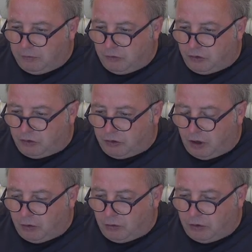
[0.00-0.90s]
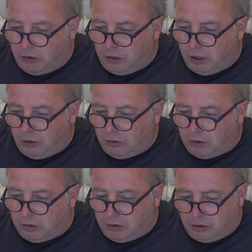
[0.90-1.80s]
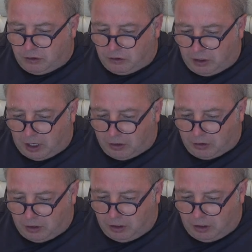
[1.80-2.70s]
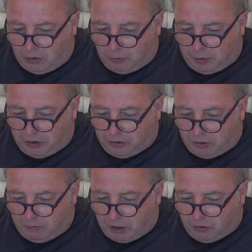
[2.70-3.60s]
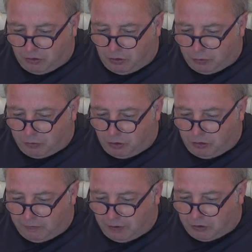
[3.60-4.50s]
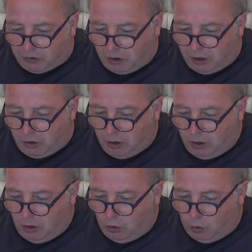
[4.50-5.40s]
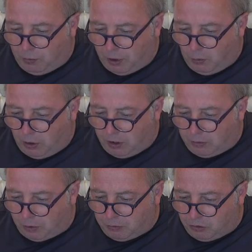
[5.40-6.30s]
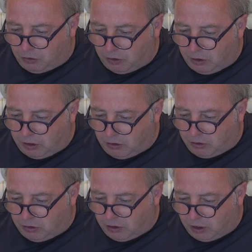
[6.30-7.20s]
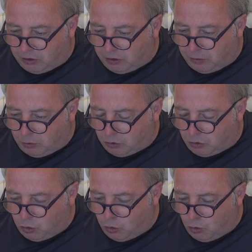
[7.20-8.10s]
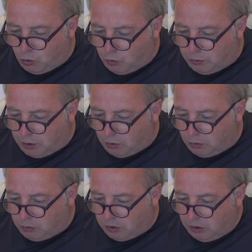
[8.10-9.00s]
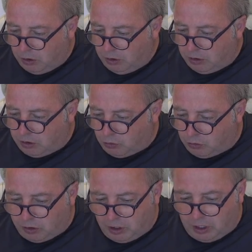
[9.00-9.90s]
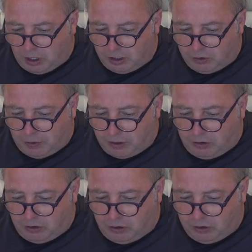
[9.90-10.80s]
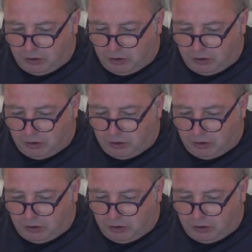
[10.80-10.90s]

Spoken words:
So Jogan said a little off-piste in relation to the opportunity of last night. All but one of the properties on the list sent to me was a new build. This was a little unexpected.